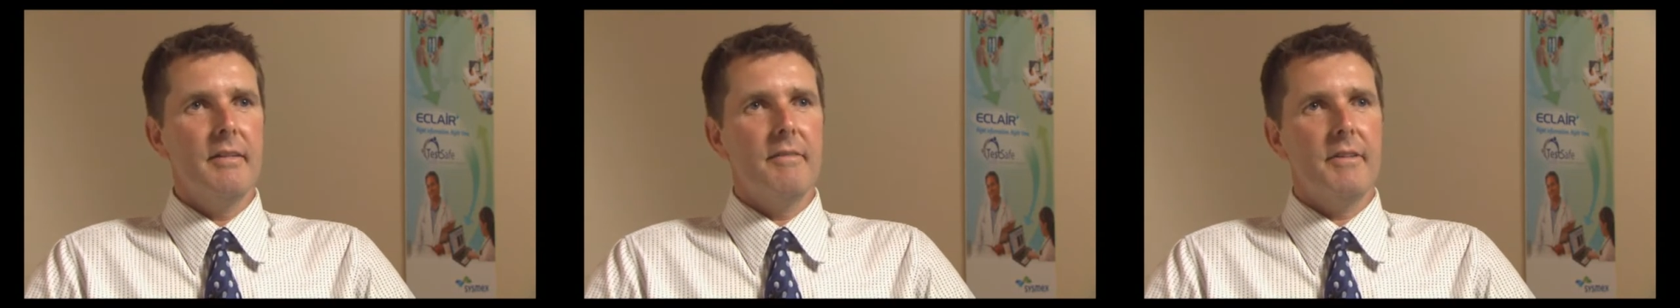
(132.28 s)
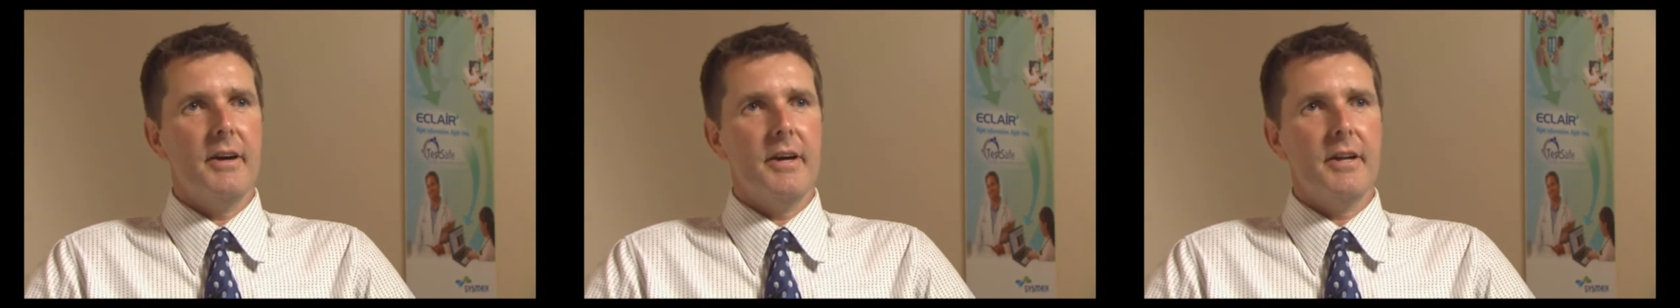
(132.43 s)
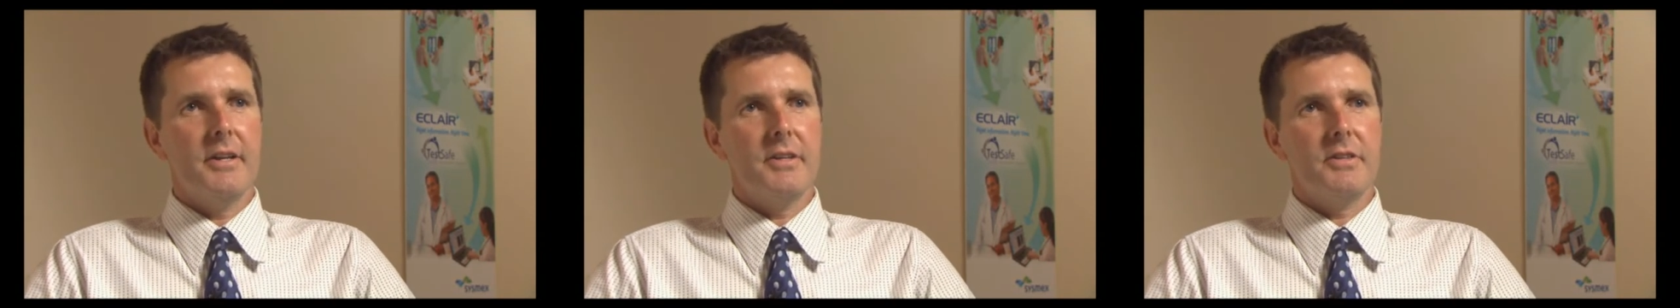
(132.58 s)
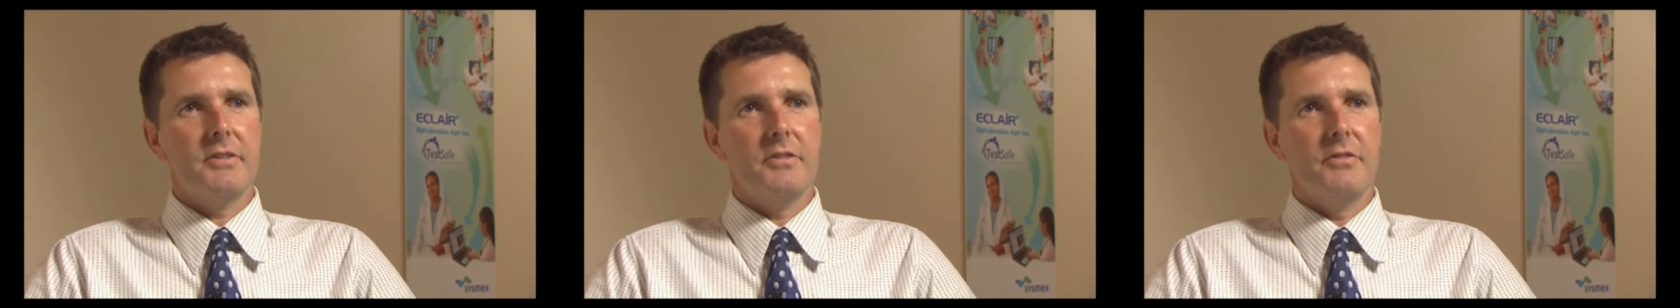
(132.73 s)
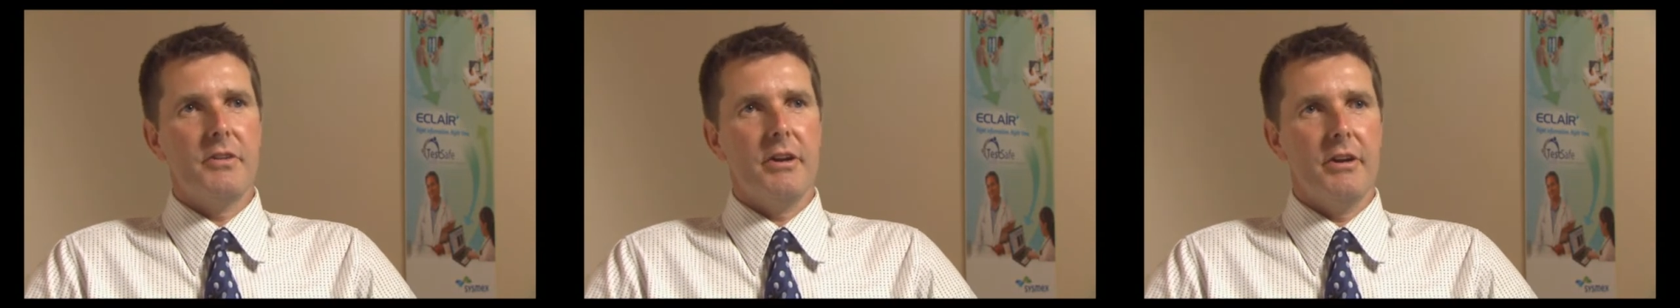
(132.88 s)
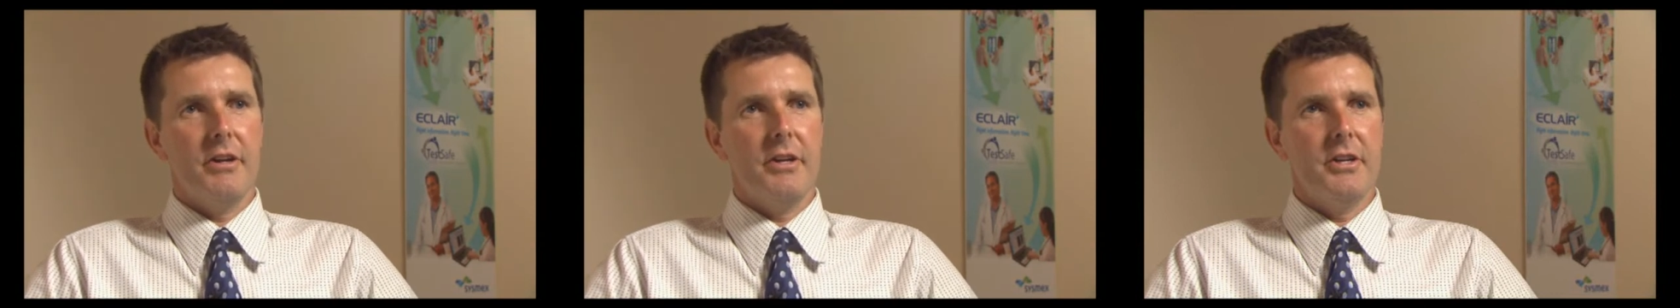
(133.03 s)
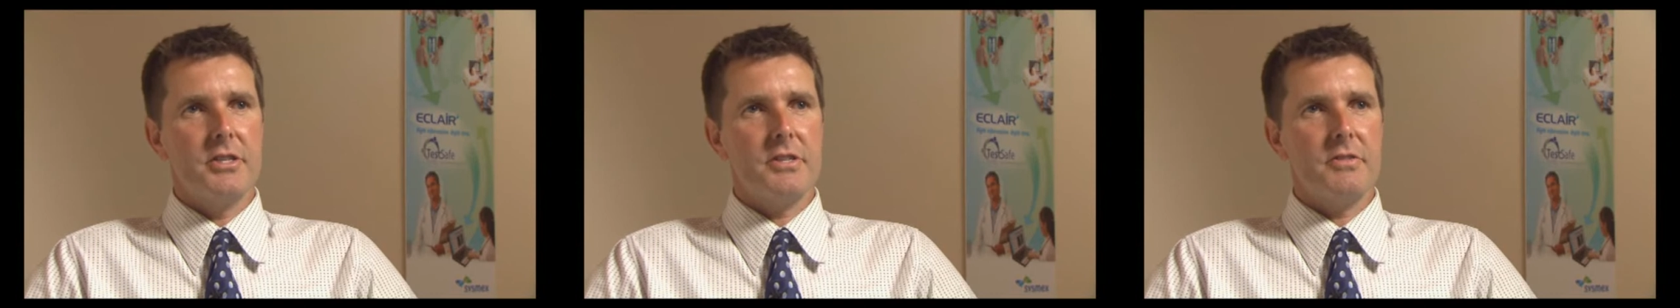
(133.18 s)
find it's
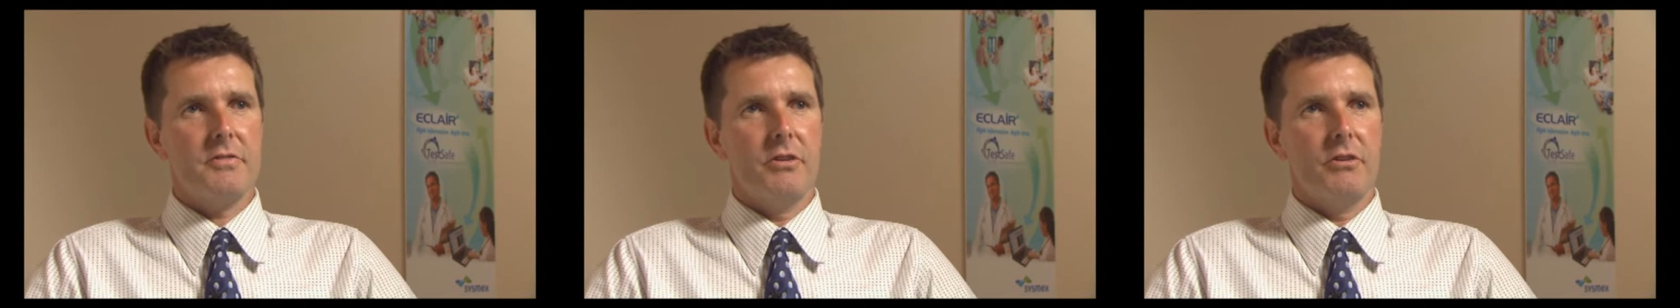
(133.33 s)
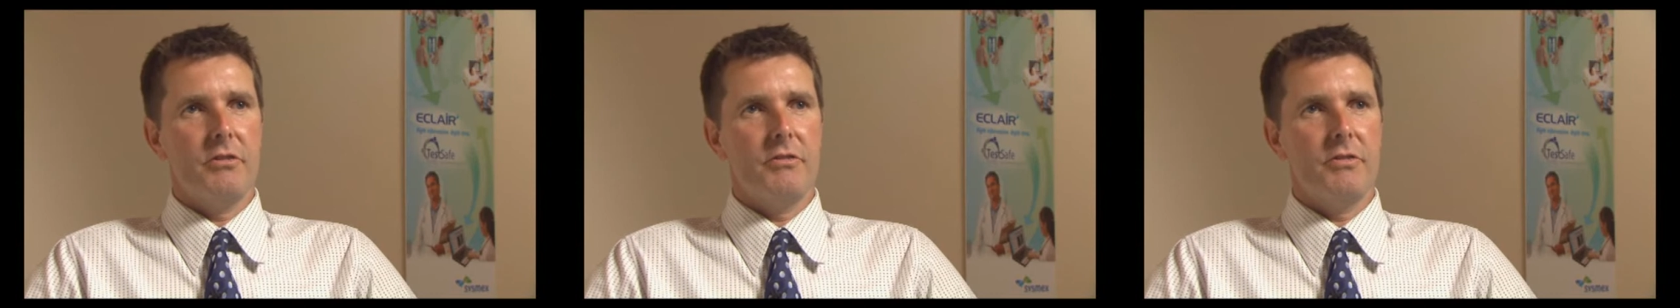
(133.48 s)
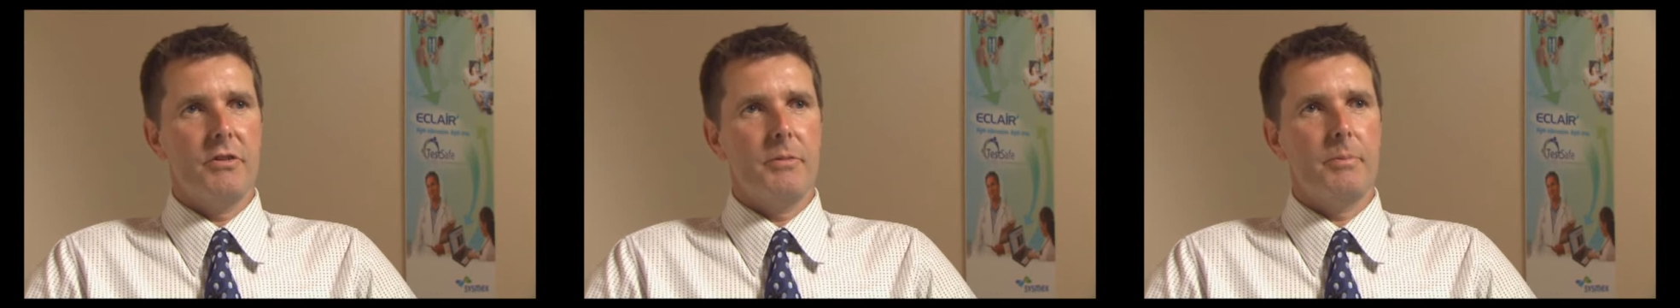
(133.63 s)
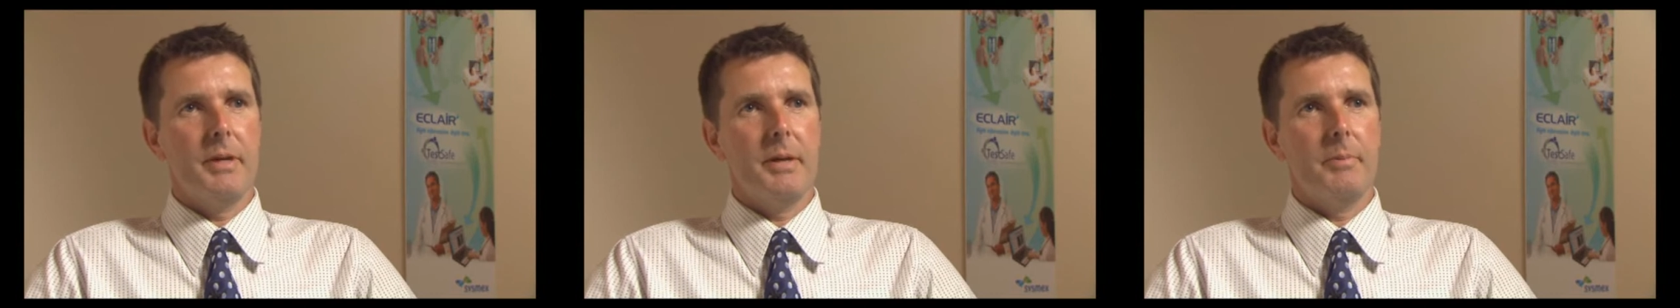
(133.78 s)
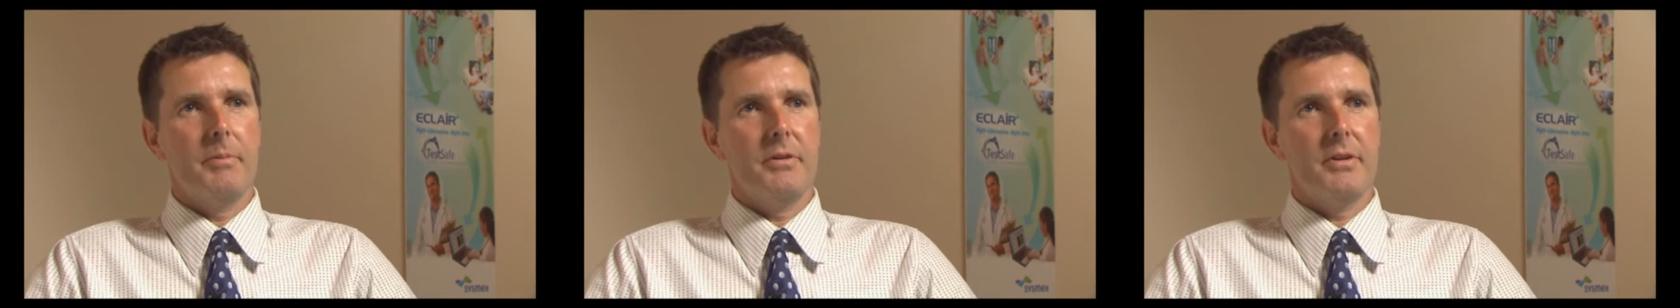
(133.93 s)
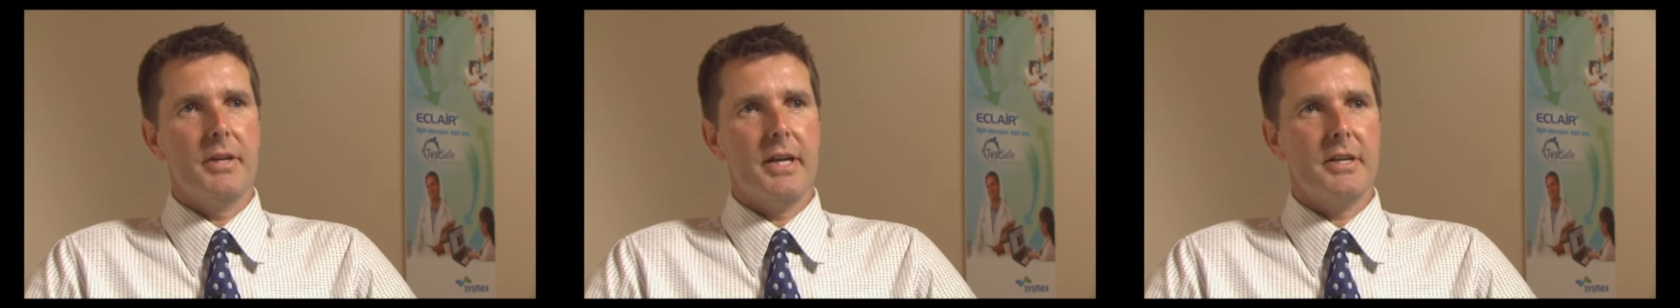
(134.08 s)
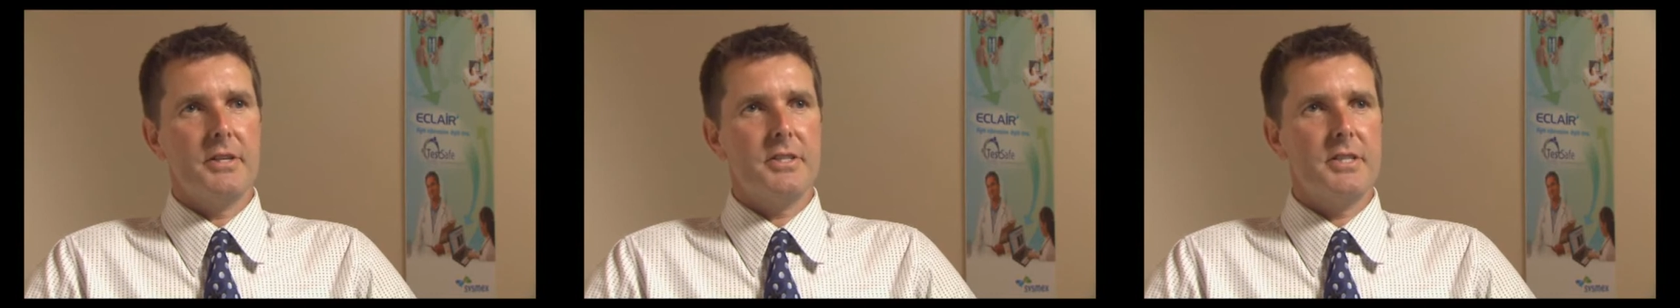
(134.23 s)
very useful for people
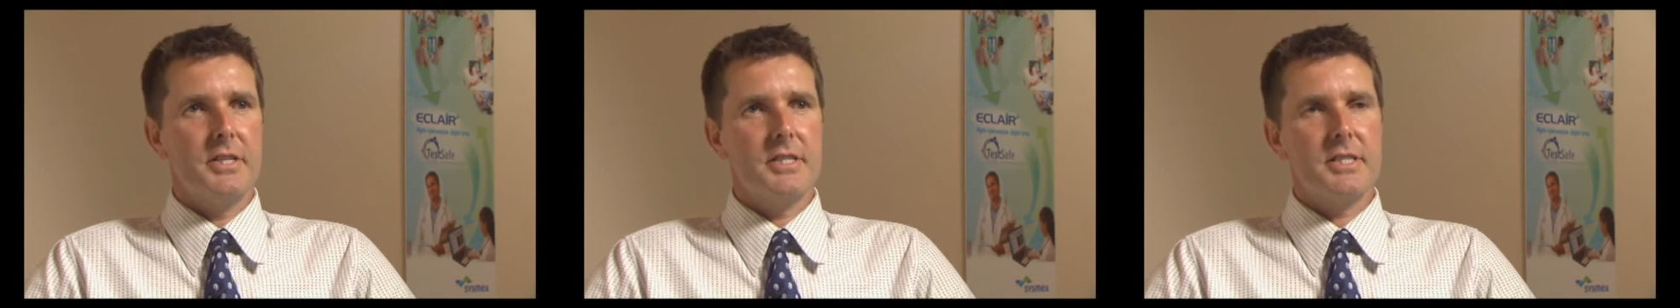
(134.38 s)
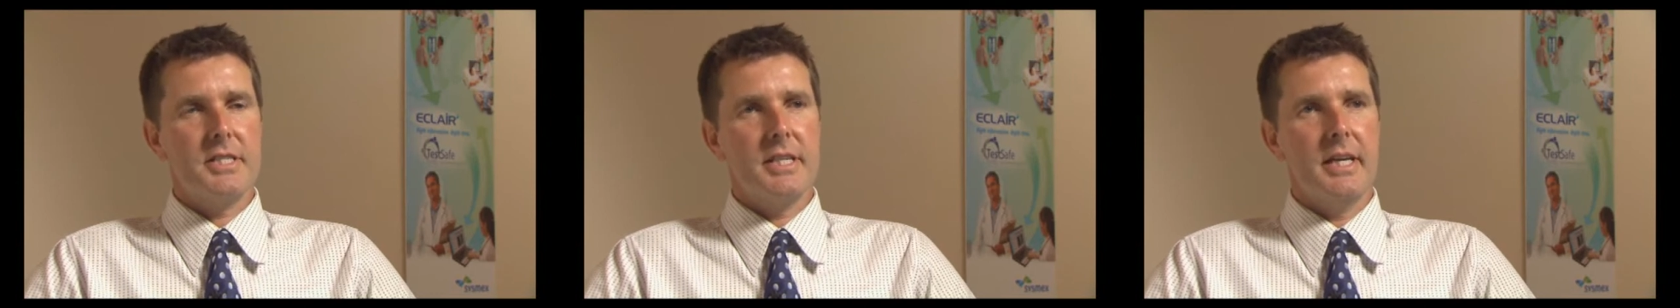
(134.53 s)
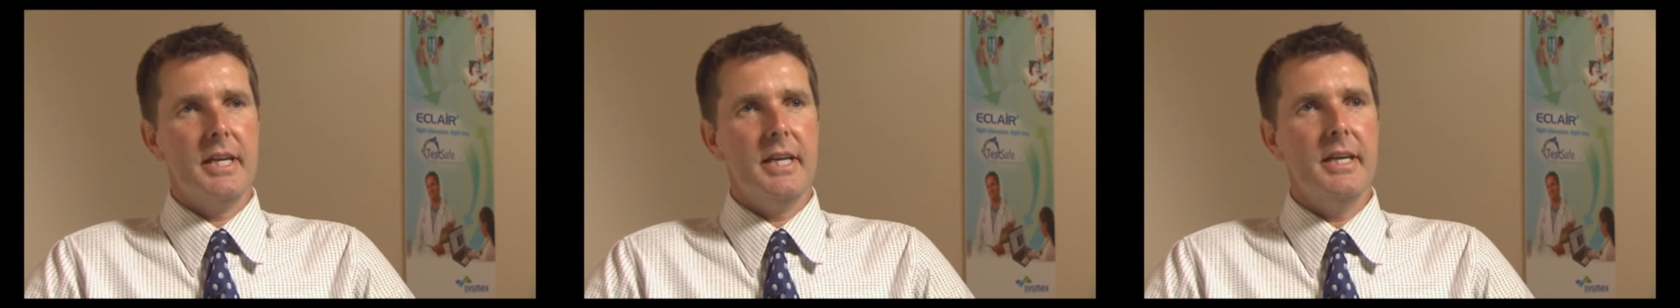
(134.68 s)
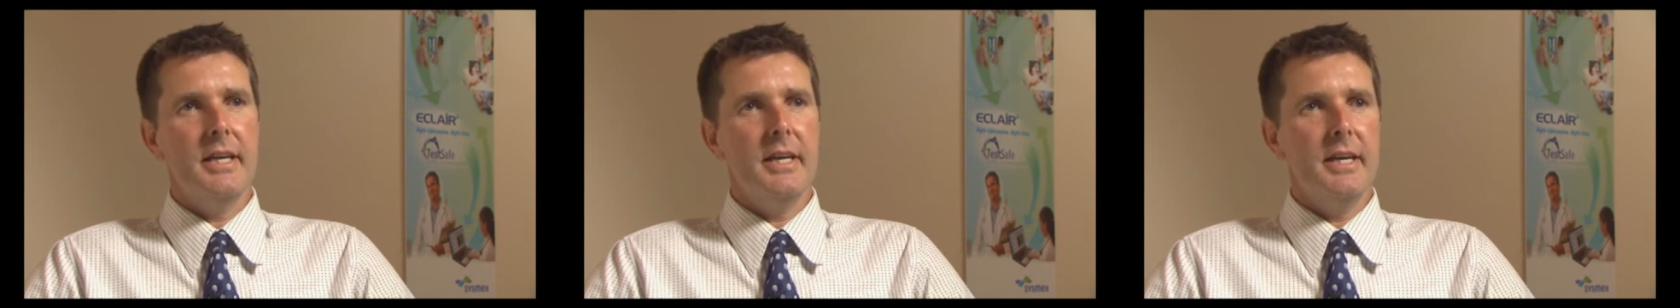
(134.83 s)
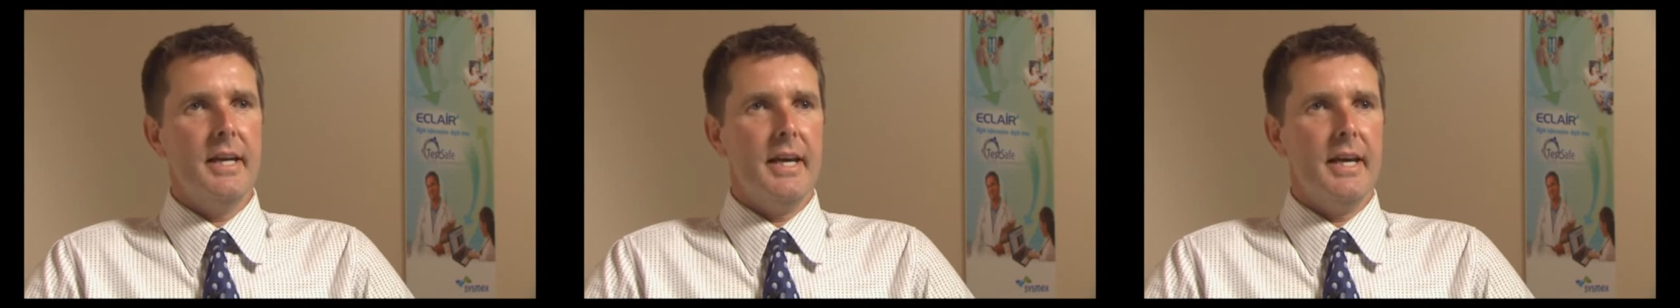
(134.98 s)
to actually see